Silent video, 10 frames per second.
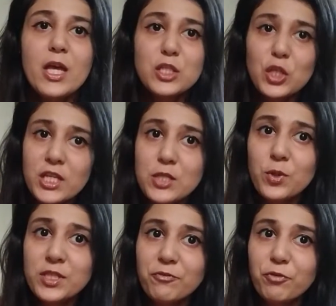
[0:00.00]
So this
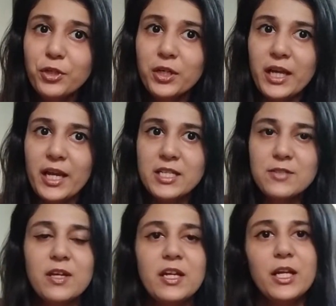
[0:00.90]
was it for
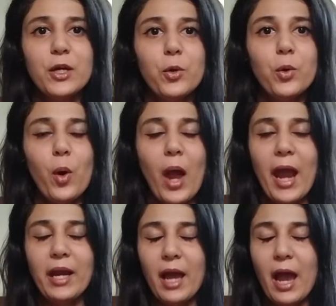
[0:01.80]
today's video,
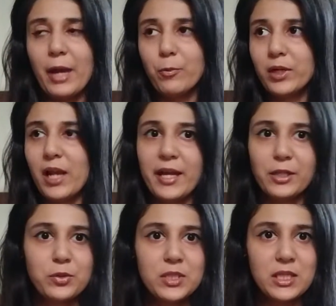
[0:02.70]
and I would
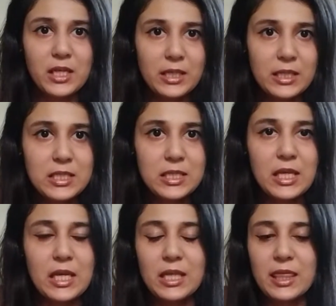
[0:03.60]
like to say this thing